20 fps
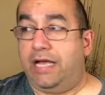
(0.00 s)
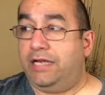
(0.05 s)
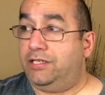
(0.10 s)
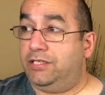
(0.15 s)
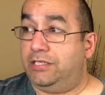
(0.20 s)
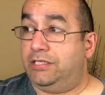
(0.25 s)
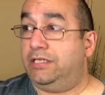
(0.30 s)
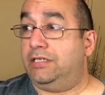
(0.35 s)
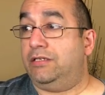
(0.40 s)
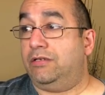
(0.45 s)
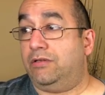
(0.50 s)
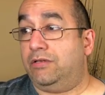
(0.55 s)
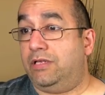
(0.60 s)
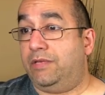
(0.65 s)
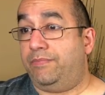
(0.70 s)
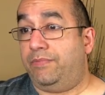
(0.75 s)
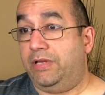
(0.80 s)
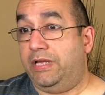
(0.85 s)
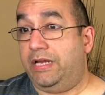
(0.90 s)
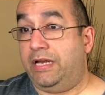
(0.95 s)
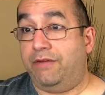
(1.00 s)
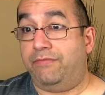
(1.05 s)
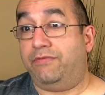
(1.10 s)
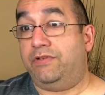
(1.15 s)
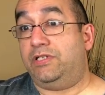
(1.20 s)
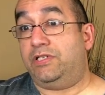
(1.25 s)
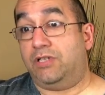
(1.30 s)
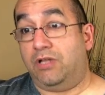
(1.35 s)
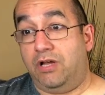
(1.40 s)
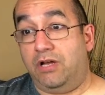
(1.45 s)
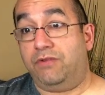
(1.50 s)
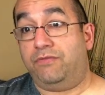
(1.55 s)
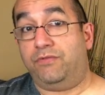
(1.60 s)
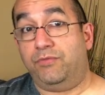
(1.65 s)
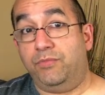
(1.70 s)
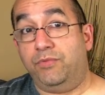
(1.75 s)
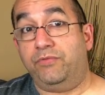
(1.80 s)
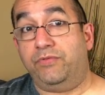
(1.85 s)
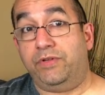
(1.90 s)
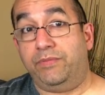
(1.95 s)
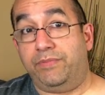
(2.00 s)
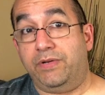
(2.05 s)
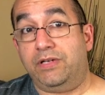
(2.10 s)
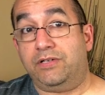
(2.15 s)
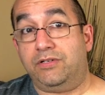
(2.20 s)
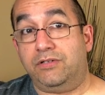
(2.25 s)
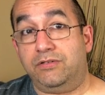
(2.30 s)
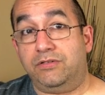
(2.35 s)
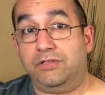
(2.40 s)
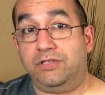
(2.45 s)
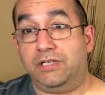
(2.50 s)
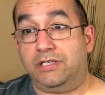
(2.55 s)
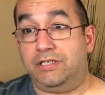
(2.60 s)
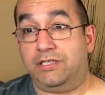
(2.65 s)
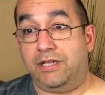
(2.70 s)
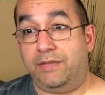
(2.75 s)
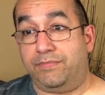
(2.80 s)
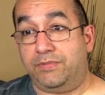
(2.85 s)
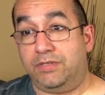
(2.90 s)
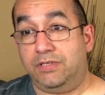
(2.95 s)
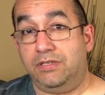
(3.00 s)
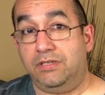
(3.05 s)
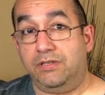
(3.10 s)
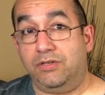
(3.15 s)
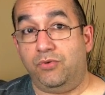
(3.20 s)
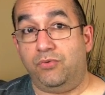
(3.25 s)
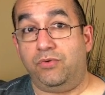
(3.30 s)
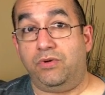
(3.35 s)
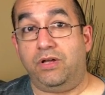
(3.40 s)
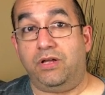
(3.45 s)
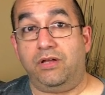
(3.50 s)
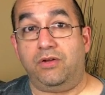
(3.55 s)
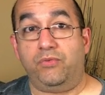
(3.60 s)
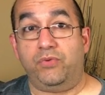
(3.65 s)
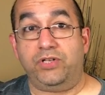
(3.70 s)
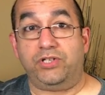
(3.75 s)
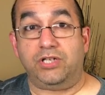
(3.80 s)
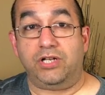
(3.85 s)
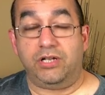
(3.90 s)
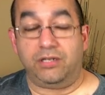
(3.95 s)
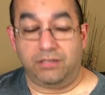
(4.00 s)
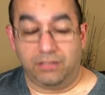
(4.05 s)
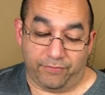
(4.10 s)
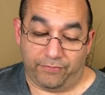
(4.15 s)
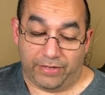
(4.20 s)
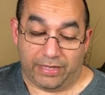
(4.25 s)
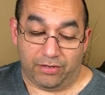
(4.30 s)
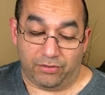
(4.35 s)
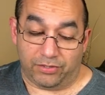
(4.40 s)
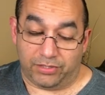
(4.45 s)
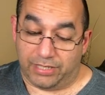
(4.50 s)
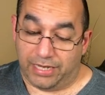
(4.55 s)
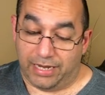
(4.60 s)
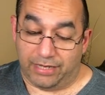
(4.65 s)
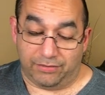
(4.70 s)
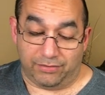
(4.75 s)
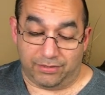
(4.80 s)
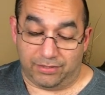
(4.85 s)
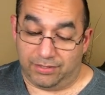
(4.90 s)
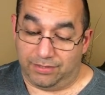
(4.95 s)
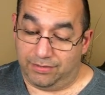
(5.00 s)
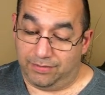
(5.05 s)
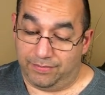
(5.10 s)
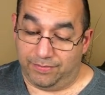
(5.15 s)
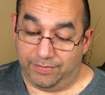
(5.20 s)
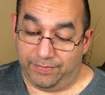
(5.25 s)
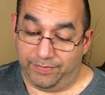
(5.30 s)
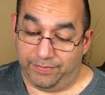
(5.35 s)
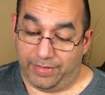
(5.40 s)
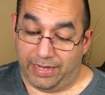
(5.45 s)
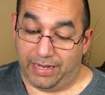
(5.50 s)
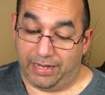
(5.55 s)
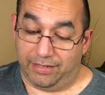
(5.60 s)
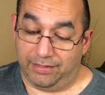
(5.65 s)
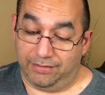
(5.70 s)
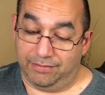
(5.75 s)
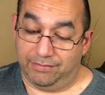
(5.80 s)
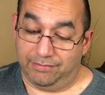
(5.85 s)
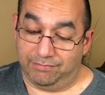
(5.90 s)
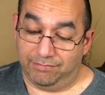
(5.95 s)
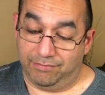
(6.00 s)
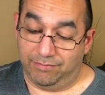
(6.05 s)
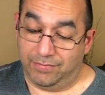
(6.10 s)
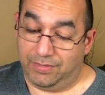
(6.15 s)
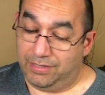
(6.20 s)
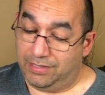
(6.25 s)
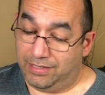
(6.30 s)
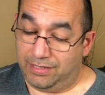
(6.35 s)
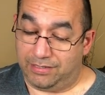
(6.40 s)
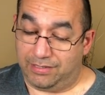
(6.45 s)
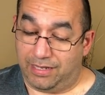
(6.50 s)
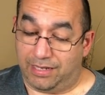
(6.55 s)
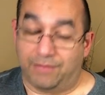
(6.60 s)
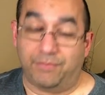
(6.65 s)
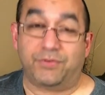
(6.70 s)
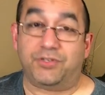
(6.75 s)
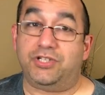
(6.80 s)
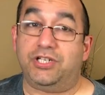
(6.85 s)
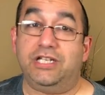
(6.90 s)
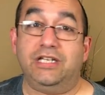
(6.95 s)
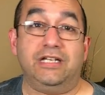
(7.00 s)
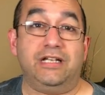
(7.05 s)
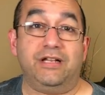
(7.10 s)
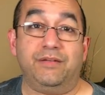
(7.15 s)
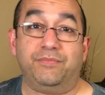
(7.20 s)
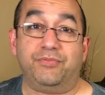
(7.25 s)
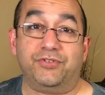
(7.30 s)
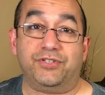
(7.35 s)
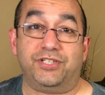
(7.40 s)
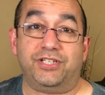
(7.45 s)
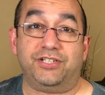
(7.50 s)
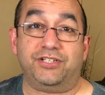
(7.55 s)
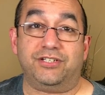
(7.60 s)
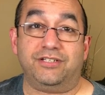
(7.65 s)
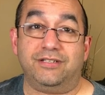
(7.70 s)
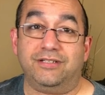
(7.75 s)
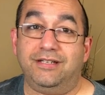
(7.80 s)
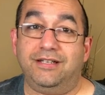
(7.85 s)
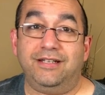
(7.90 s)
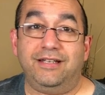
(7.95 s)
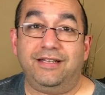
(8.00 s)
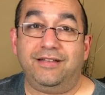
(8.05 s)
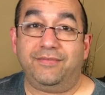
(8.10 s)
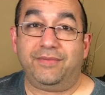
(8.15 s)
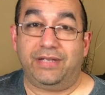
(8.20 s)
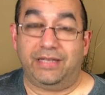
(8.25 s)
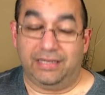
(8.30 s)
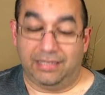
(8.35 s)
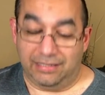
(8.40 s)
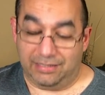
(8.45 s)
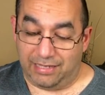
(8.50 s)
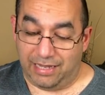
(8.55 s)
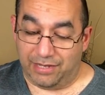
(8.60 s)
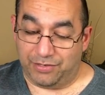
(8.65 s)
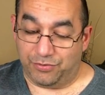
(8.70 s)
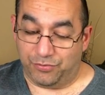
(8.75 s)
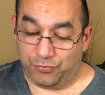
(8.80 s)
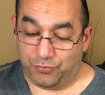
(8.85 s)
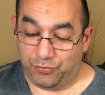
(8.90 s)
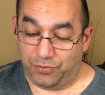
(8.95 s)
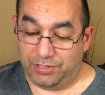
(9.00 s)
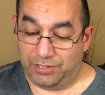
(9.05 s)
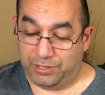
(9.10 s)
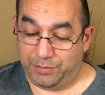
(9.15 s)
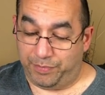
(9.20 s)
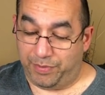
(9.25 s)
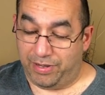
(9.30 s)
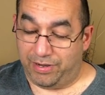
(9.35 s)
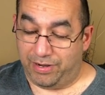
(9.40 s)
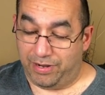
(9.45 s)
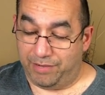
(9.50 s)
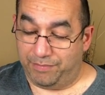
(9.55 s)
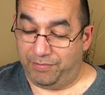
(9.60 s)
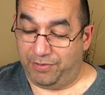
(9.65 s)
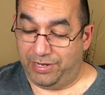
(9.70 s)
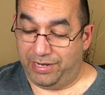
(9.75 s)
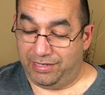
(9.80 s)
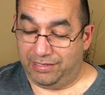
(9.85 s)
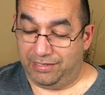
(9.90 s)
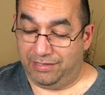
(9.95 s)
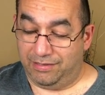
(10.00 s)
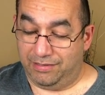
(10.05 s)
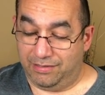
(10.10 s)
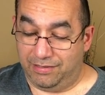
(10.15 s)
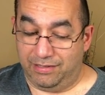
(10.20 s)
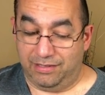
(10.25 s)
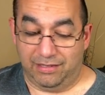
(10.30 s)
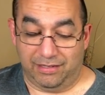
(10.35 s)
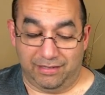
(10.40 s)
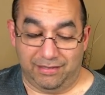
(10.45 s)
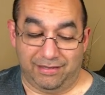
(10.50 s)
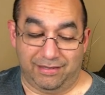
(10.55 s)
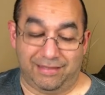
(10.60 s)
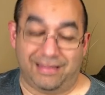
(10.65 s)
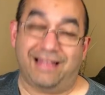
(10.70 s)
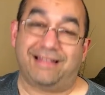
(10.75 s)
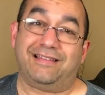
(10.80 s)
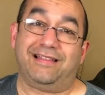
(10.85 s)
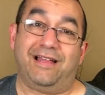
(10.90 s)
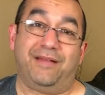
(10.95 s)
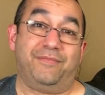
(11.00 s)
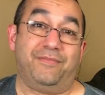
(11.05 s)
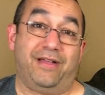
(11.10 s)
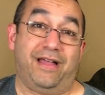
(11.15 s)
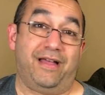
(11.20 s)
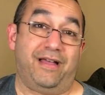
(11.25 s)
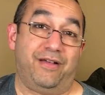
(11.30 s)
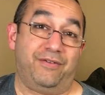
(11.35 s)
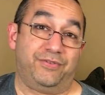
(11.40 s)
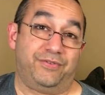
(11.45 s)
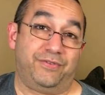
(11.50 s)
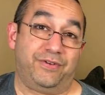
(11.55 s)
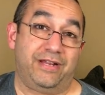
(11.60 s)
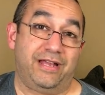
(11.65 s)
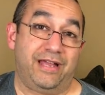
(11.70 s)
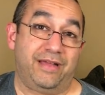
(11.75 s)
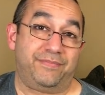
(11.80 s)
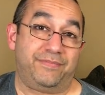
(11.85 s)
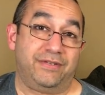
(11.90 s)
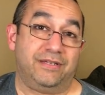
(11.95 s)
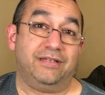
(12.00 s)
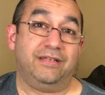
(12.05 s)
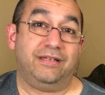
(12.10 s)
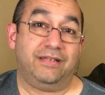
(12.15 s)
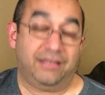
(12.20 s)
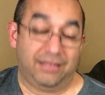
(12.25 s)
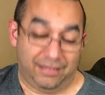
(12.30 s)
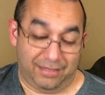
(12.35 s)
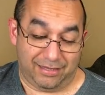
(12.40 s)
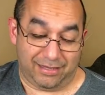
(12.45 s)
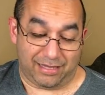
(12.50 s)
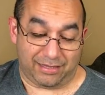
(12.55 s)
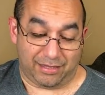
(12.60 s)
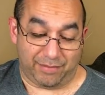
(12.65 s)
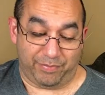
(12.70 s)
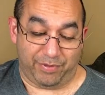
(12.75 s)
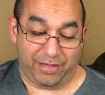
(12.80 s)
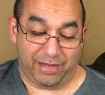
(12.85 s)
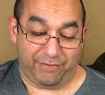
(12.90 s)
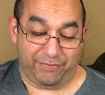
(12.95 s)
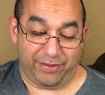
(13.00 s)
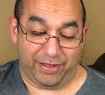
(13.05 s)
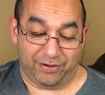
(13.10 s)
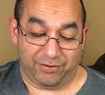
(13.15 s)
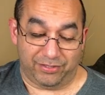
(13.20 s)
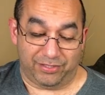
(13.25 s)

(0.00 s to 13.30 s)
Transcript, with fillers: actually didn't know they played every song from Moving Pictures except the uh, Witch Hunt. Vital Signs was, man, that's like machine gun precision. I mean, these guys were really spot on playing that. I'm, I was very happy that they played Vital